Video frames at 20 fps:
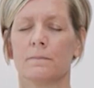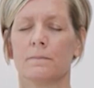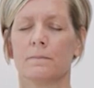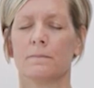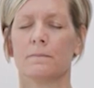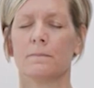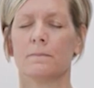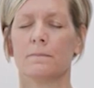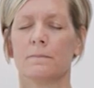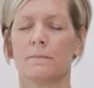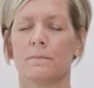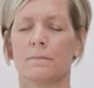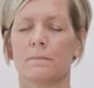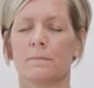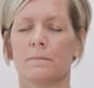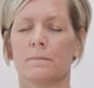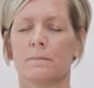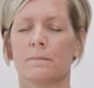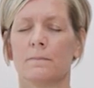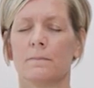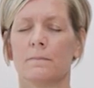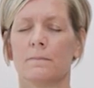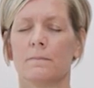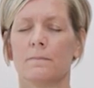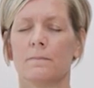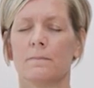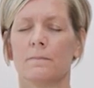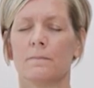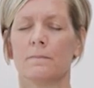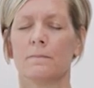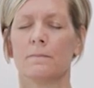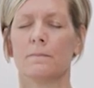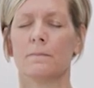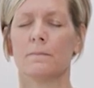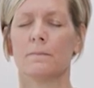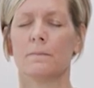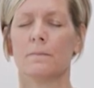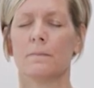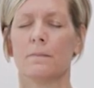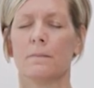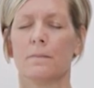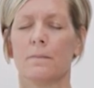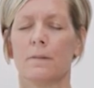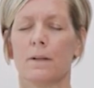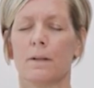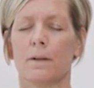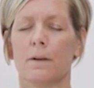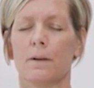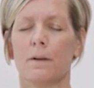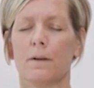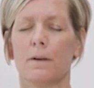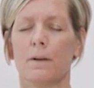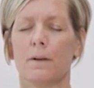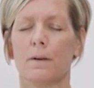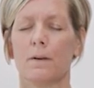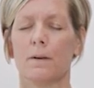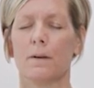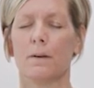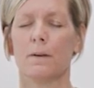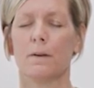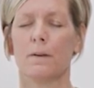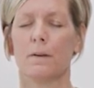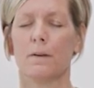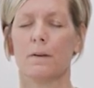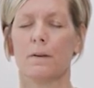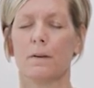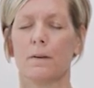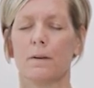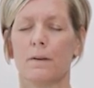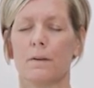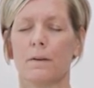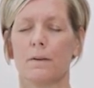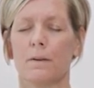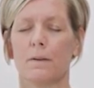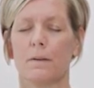(silence)